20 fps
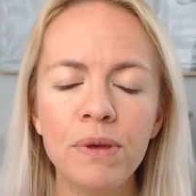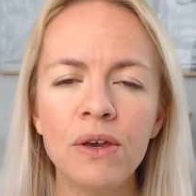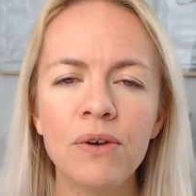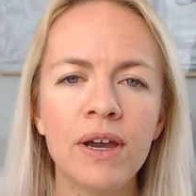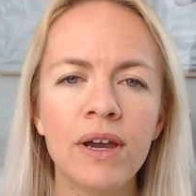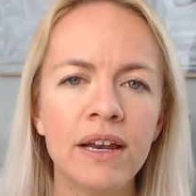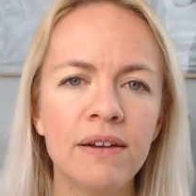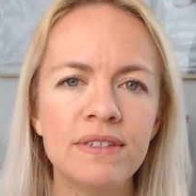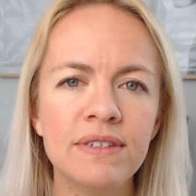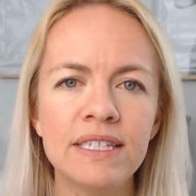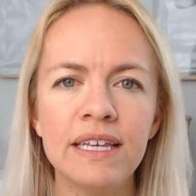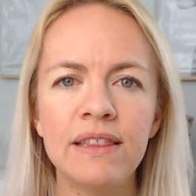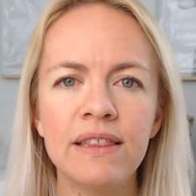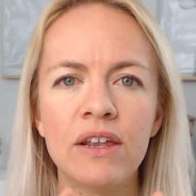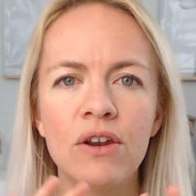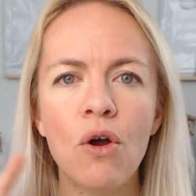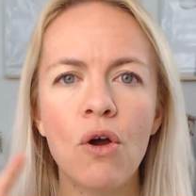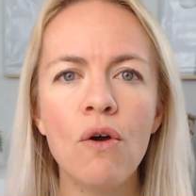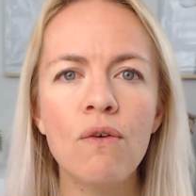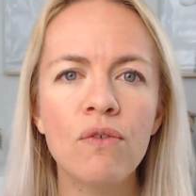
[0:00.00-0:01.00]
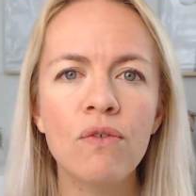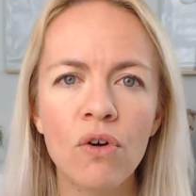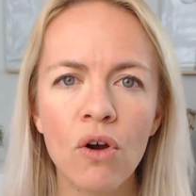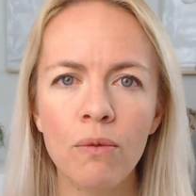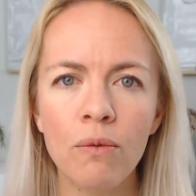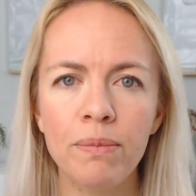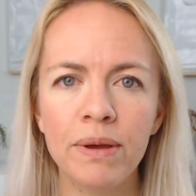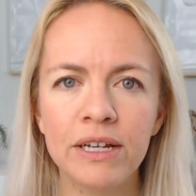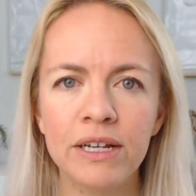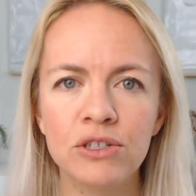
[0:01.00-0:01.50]
you kind of see that
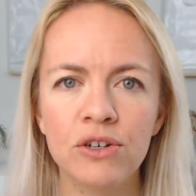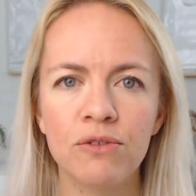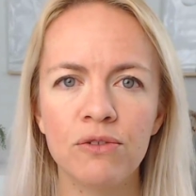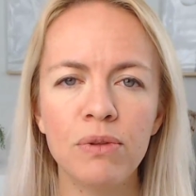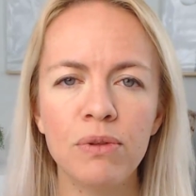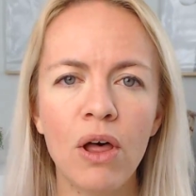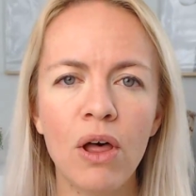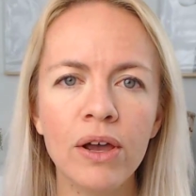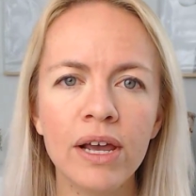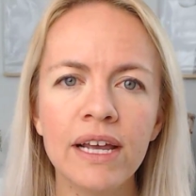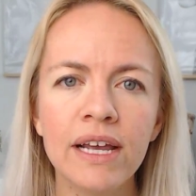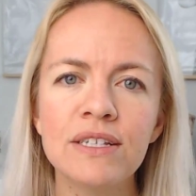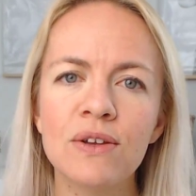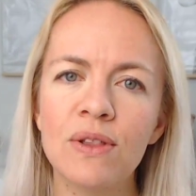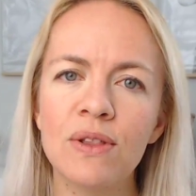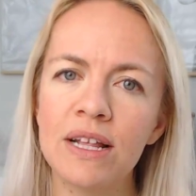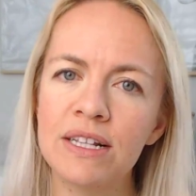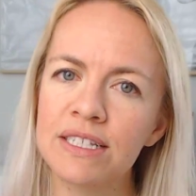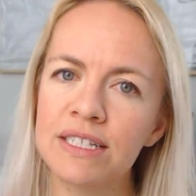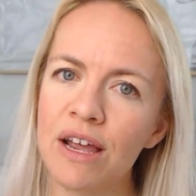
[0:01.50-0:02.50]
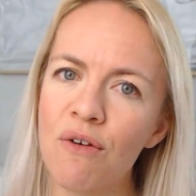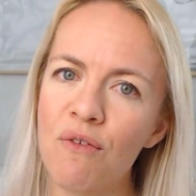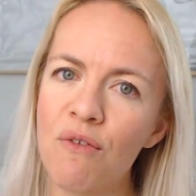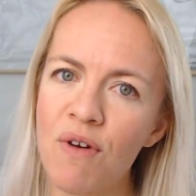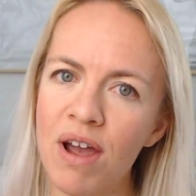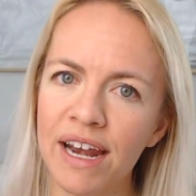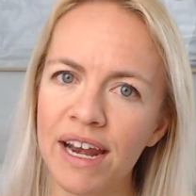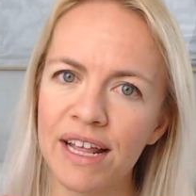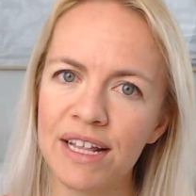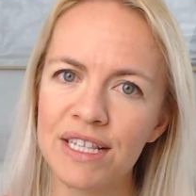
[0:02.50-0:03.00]
overall picture of blogging, so let's get
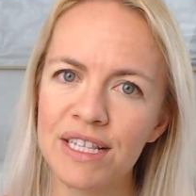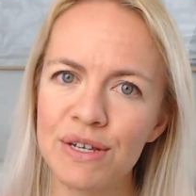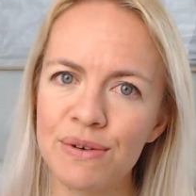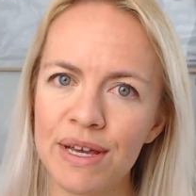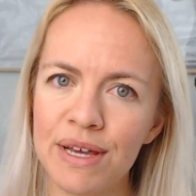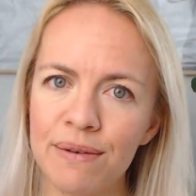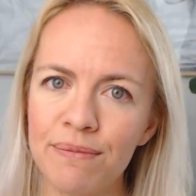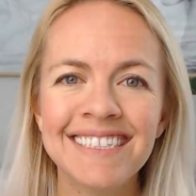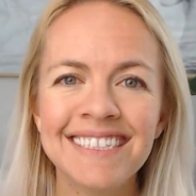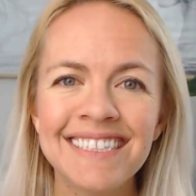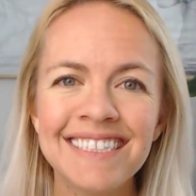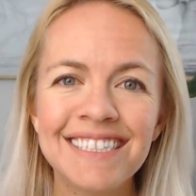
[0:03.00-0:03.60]
right into it.